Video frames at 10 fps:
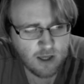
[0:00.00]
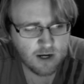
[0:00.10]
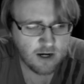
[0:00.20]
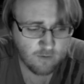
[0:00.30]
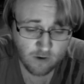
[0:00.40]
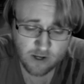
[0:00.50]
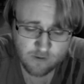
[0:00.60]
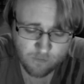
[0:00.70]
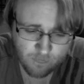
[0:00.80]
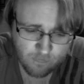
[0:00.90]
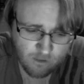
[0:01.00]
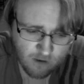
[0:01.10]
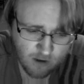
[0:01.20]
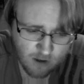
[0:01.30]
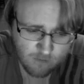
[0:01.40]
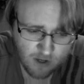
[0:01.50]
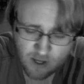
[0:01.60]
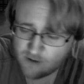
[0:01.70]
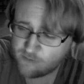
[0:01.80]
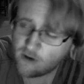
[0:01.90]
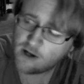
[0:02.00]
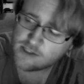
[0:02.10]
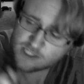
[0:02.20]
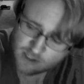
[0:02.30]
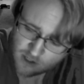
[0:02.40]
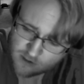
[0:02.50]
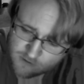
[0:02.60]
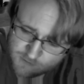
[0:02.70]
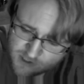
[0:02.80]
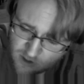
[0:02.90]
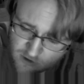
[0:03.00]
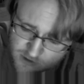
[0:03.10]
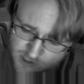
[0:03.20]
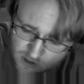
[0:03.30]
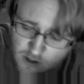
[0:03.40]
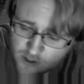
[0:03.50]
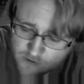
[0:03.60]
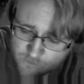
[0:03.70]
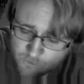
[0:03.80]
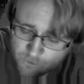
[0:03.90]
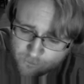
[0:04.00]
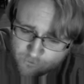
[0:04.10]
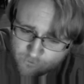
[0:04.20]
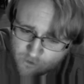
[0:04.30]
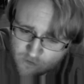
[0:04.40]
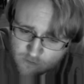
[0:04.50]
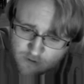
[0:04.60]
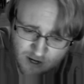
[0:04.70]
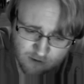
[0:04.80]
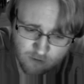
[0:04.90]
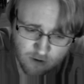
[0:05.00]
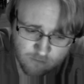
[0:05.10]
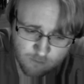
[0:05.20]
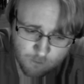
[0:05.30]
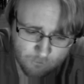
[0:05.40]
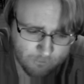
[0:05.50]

And anyway, I had Pawn Stars on in the background,